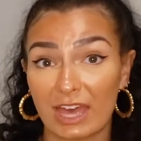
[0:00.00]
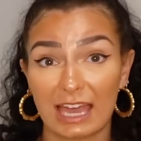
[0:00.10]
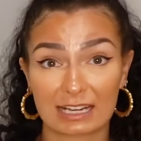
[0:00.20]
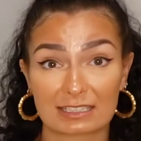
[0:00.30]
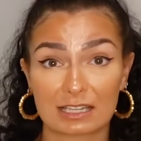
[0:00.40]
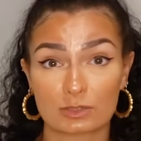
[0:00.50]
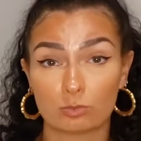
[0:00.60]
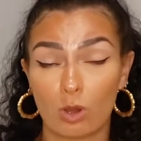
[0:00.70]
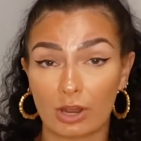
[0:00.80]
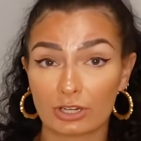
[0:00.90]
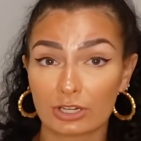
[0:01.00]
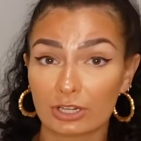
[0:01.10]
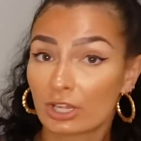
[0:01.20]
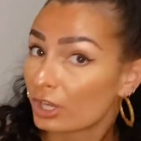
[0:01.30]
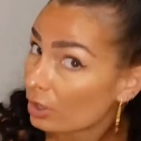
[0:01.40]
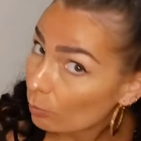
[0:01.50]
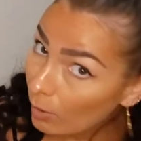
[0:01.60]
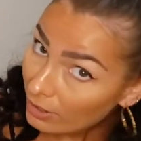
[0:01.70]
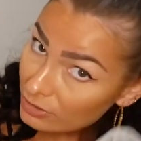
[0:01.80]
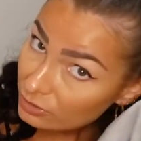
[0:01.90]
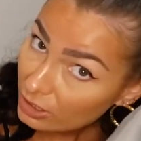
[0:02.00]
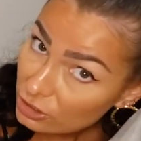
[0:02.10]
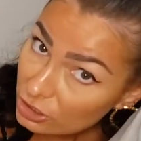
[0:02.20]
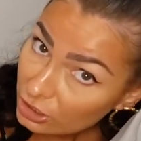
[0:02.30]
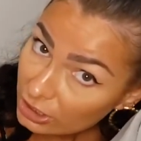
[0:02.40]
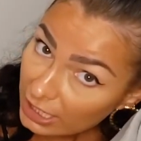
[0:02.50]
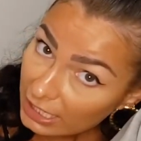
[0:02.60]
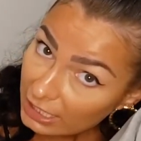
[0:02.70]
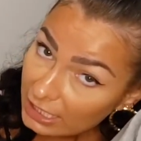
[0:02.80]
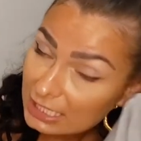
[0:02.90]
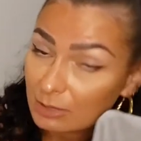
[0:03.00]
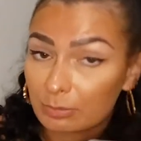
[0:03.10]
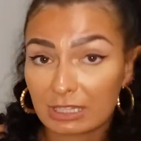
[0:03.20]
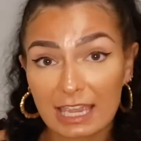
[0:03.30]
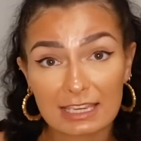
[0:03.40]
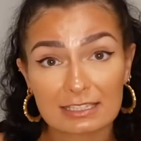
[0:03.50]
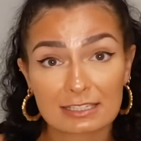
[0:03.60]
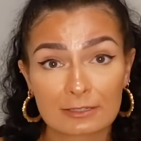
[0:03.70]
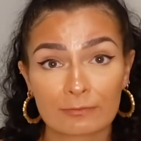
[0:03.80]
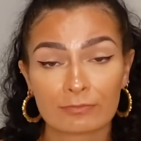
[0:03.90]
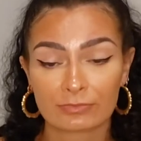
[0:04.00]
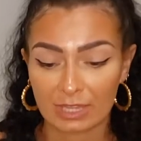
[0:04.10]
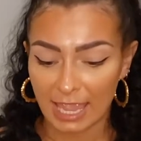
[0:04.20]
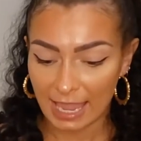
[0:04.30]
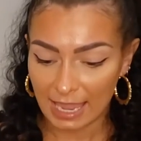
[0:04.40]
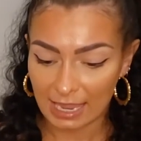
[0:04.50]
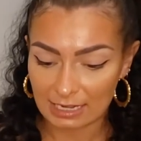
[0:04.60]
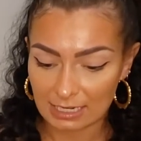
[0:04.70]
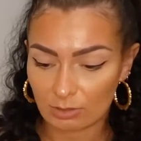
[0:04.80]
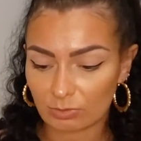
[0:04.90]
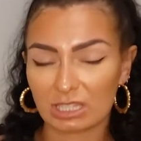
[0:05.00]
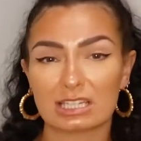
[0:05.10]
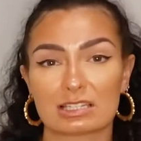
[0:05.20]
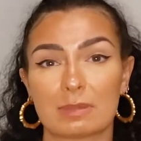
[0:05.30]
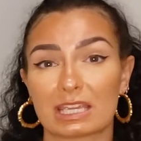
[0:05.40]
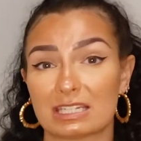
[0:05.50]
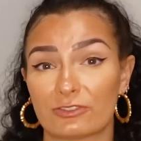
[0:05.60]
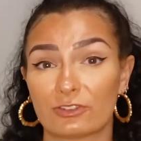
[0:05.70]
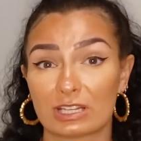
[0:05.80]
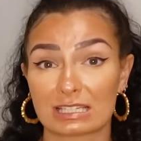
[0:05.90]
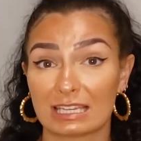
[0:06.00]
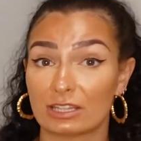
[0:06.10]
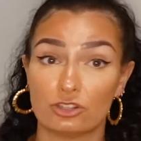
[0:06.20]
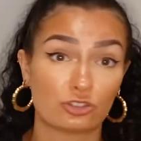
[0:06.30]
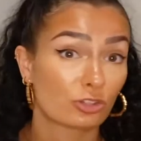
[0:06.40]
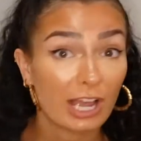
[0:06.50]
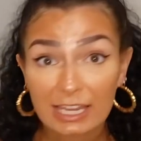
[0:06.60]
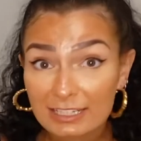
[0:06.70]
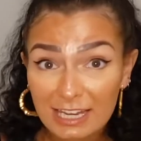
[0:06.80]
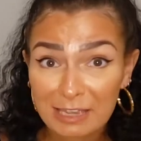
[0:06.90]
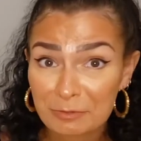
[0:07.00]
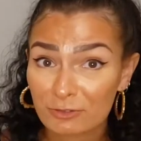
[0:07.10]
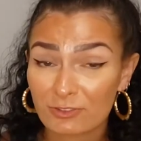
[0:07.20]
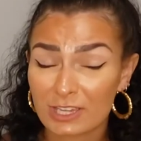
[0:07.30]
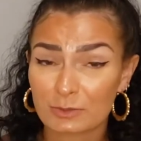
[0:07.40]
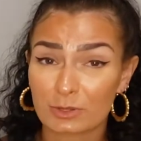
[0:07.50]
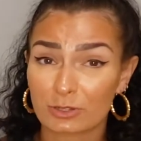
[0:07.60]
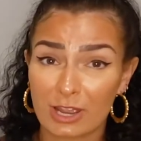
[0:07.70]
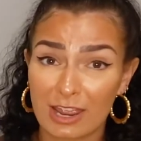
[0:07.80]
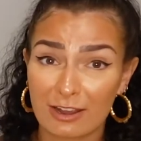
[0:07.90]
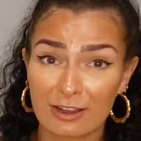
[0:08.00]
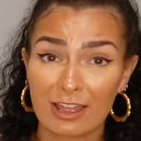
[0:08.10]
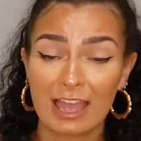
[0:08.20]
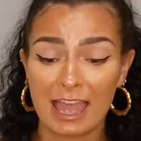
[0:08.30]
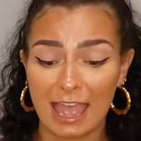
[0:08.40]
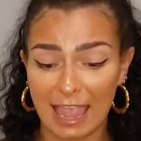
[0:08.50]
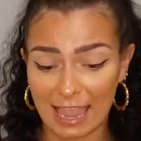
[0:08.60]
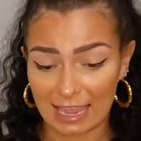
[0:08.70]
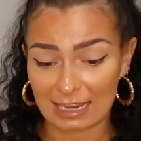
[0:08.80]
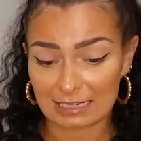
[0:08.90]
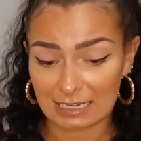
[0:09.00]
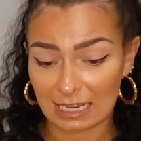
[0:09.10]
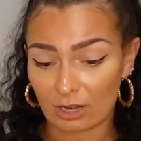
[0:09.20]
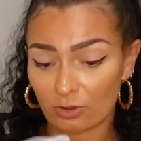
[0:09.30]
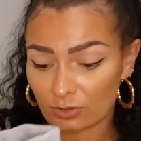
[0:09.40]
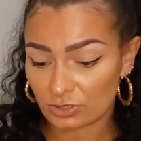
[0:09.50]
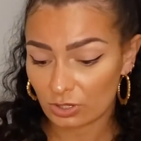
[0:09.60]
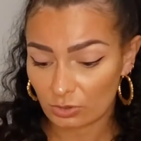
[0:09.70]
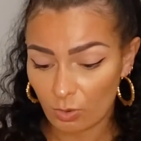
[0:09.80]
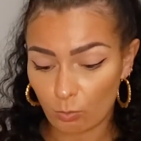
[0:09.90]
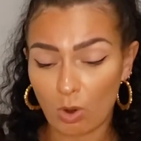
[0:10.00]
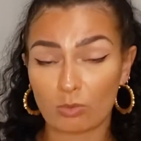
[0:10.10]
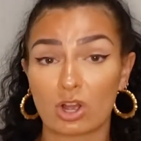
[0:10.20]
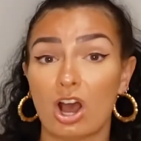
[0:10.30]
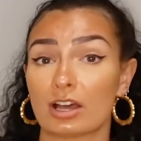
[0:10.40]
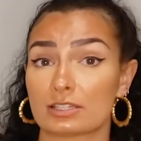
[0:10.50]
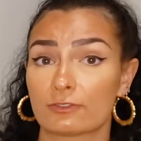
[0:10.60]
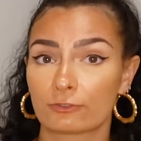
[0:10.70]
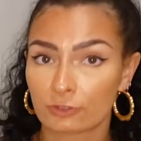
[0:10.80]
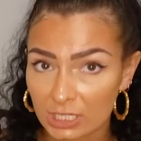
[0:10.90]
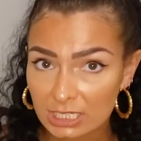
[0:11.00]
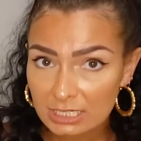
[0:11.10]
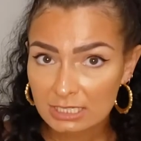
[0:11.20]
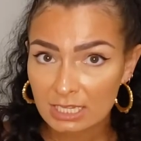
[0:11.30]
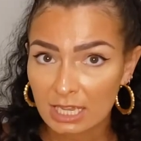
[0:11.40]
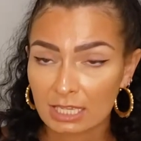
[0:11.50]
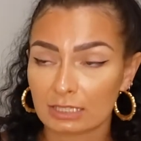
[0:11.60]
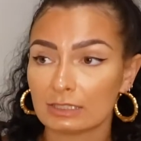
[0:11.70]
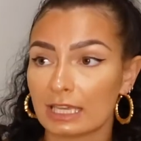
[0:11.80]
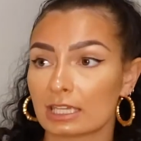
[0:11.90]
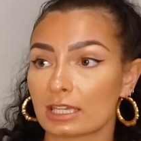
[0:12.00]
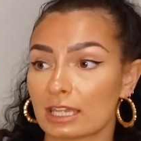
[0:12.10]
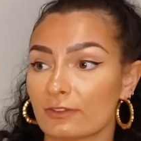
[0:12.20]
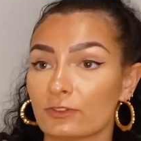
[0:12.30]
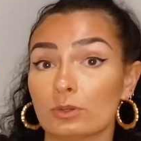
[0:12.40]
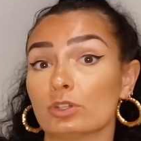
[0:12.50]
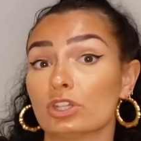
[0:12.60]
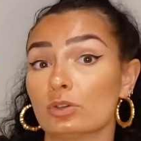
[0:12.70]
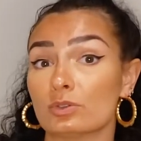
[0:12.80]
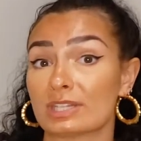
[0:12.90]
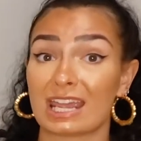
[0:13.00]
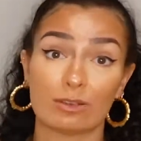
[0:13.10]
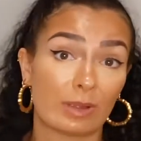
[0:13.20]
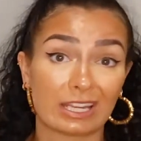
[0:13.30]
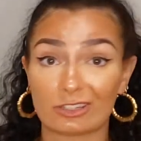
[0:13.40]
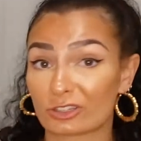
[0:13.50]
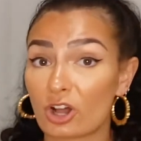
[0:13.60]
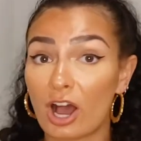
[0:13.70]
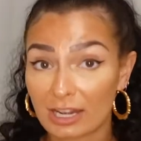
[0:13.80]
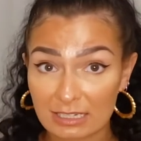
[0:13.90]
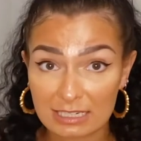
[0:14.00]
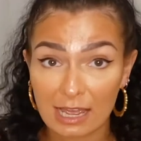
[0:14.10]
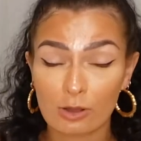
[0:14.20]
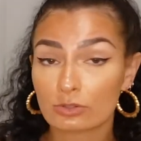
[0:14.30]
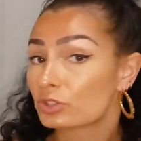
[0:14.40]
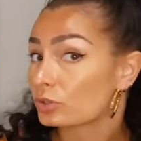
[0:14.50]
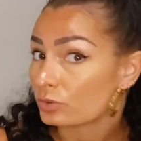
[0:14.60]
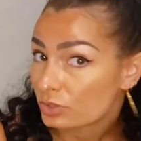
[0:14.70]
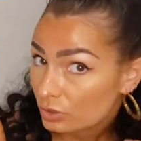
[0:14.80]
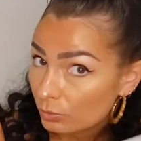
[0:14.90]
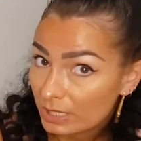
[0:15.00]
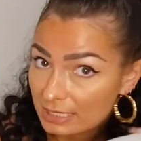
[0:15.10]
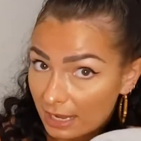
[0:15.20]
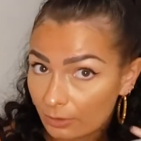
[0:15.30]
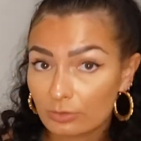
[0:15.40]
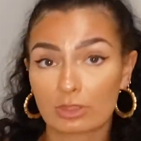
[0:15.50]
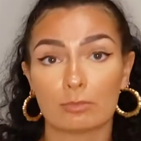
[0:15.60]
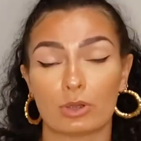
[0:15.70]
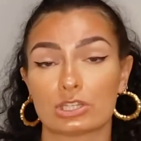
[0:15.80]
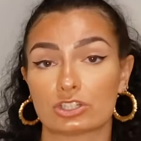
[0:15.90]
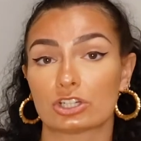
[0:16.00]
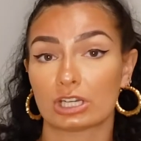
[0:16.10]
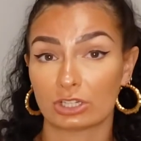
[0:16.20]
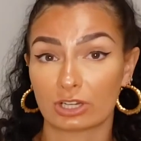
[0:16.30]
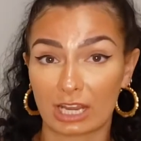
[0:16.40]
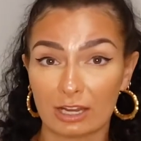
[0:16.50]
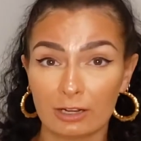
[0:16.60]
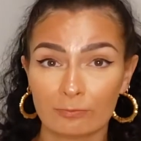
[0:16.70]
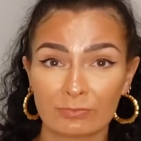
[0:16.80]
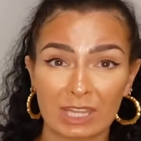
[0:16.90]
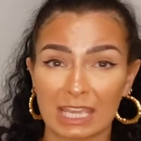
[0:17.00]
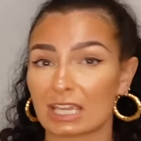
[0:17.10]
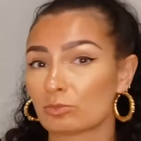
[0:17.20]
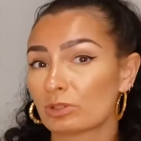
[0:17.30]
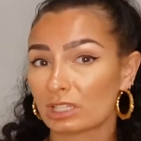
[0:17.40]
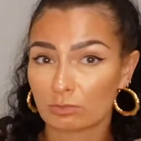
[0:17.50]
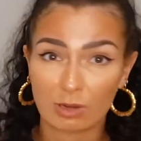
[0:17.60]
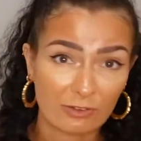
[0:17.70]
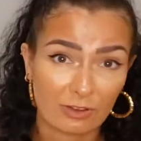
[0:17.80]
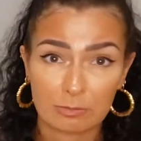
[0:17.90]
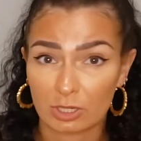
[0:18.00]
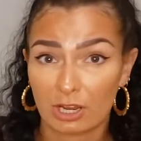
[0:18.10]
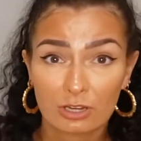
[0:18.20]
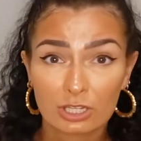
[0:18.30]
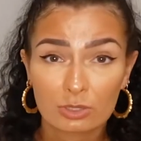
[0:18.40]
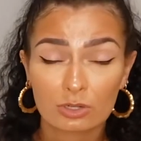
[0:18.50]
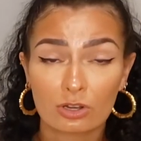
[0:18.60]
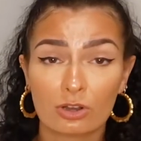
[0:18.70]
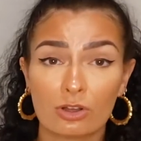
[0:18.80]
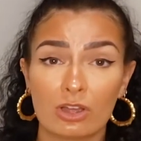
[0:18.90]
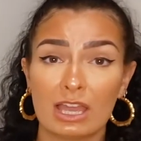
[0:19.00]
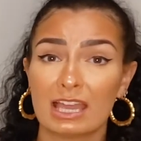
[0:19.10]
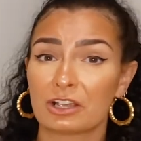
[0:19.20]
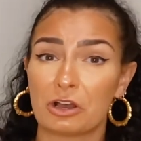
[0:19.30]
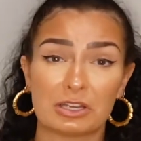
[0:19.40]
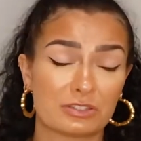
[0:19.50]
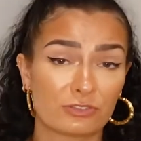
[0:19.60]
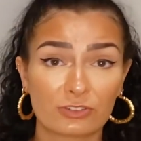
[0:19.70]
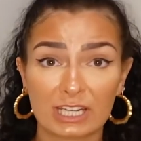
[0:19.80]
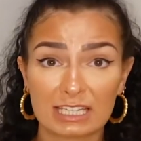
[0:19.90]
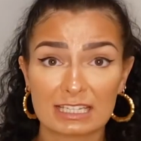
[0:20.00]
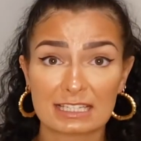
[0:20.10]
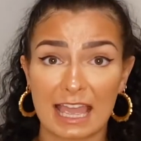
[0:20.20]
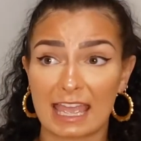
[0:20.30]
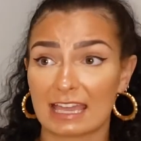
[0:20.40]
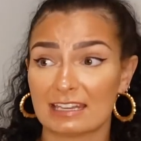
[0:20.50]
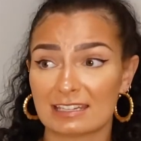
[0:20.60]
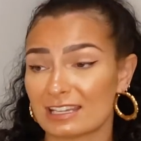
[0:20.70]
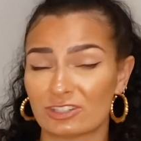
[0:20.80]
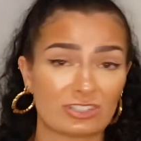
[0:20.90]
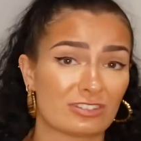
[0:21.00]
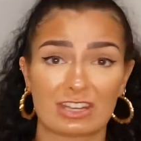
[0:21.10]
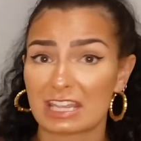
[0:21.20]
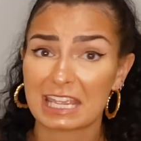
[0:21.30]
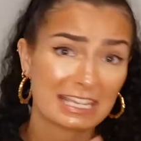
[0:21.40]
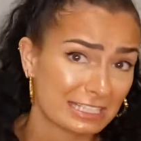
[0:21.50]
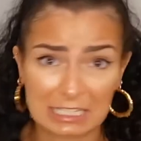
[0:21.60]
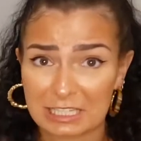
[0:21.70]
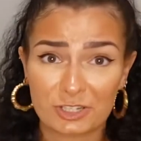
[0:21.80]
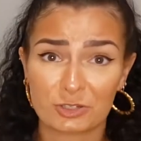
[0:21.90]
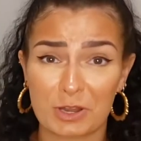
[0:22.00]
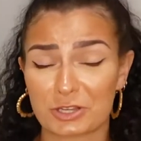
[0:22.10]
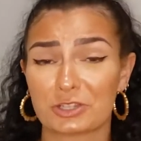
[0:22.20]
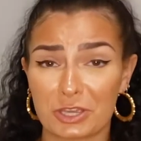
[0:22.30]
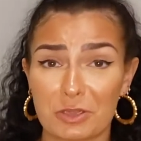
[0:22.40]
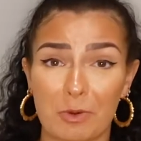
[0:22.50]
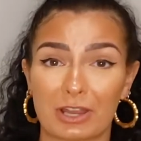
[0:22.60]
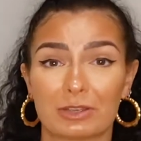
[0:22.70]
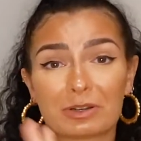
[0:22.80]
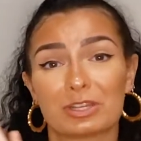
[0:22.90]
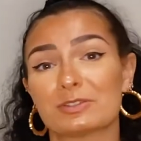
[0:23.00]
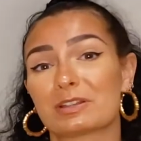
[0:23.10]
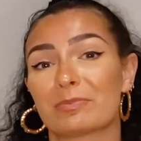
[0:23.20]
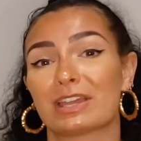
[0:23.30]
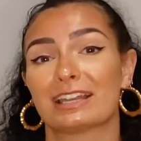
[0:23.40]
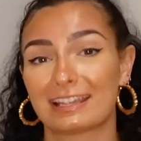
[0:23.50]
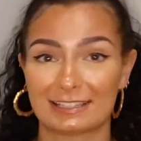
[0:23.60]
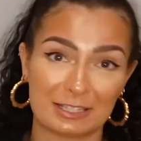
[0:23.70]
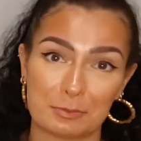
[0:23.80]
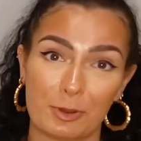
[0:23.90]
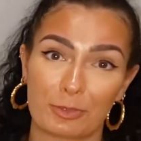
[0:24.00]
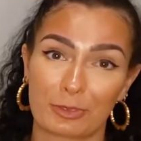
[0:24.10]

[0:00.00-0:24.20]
excess water while scrunching your hair into place. And it really does make a difference in the drying time you face with your hair. And it also won't cause frizz like if you used a regular cotton towel to squeeze out the moisture in your hair. It can really rough up your hair cuticle, cause frizz, and it just isn't a situation that you want. You want to use something nice and smooth.